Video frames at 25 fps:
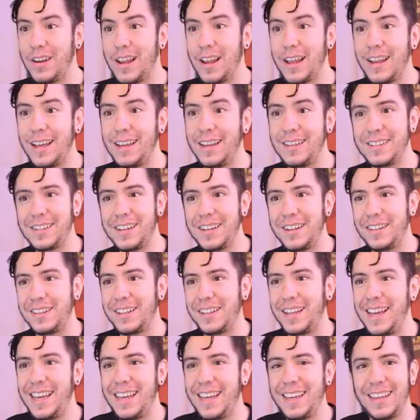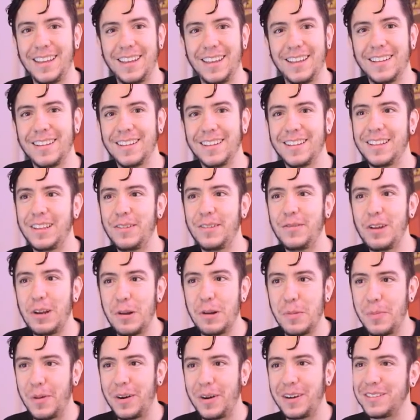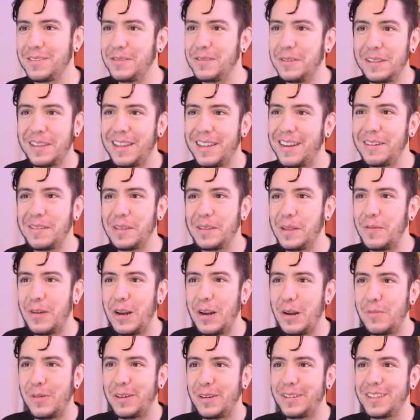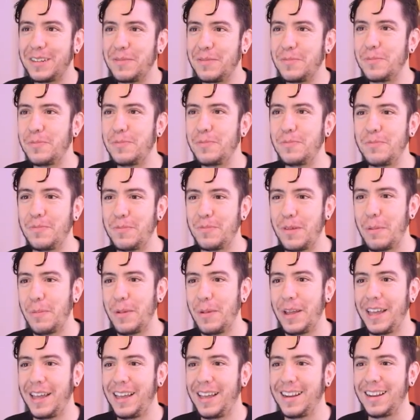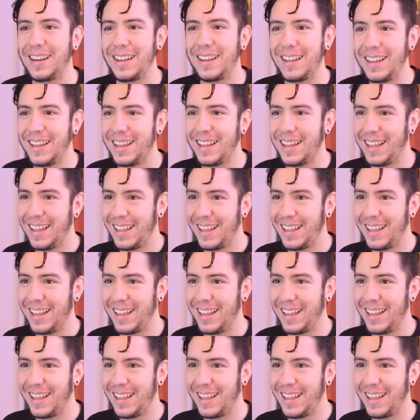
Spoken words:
Julian Eisel, hey, developers, their developers are popping in.